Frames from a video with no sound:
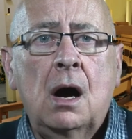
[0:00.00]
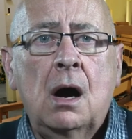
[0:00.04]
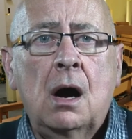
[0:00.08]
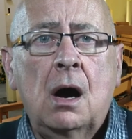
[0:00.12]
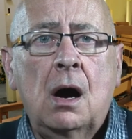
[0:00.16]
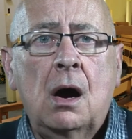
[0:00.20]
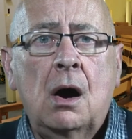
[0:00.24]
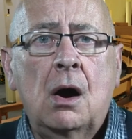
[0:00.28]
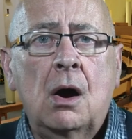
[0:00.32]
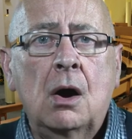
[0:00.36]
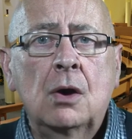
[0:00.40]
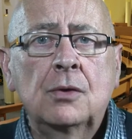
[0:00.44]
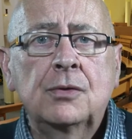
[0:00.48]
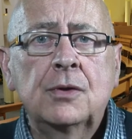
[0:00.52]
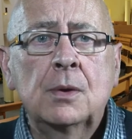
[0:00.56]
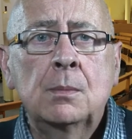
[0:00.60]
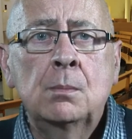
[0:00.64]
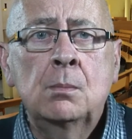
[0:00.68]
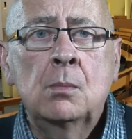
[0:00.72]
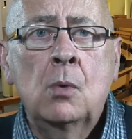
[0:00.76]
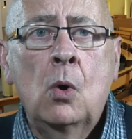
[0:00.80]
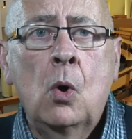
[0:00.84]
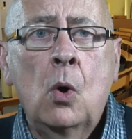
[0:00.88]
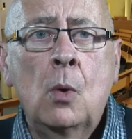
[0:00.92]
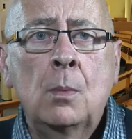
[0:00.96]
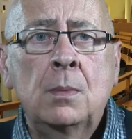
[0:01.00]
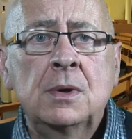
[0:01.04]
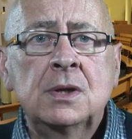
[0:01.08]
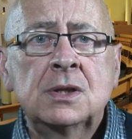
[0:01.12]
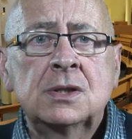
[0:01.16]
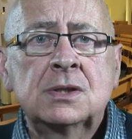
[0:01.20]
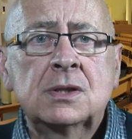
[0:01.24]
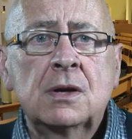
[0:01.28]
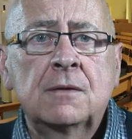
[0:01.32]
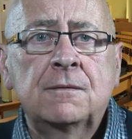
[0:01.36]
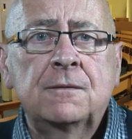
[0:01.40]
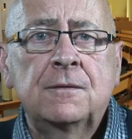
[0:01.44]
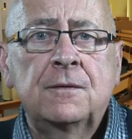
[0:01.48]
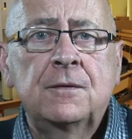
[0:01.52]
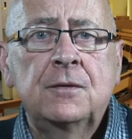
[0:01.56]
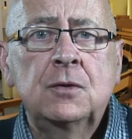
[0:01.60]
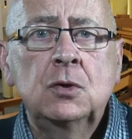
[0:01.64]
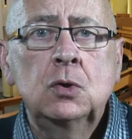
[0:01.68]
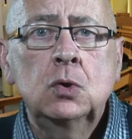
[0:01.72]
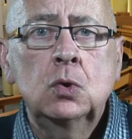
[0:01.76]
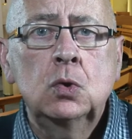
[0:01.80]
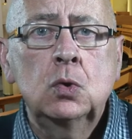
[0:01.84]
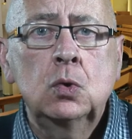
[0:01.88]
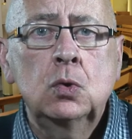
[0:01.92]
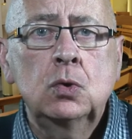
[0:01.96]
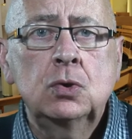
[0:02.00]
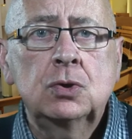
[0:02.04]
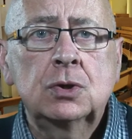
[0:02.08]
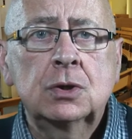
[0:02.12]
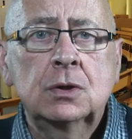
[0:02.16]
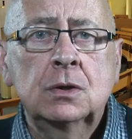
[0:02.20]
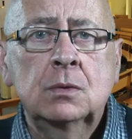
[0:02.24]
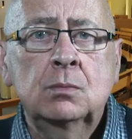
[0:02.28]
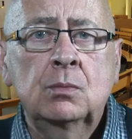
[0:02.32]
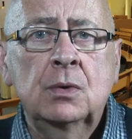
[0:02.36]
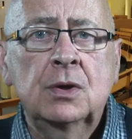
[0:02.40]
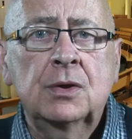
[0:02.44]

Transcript: or the moment of fusion